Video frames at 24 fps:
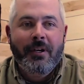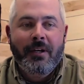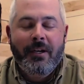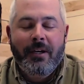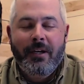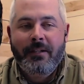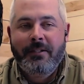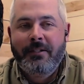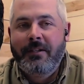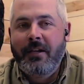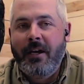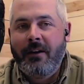
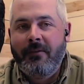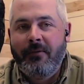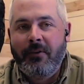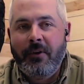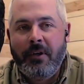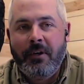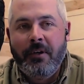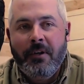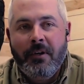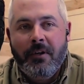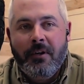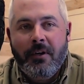instead of
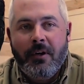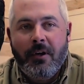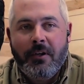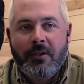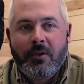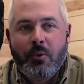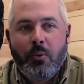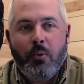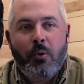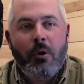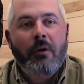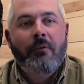a
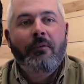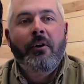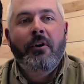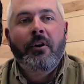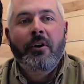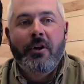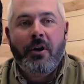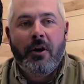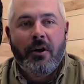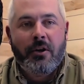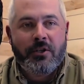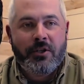1,200
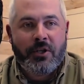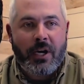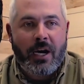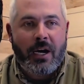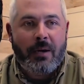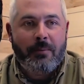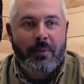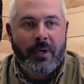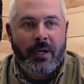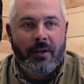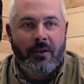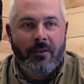yard shot
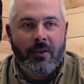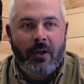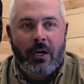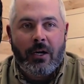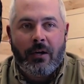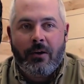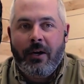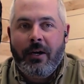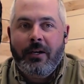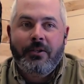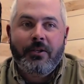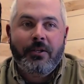being a long range,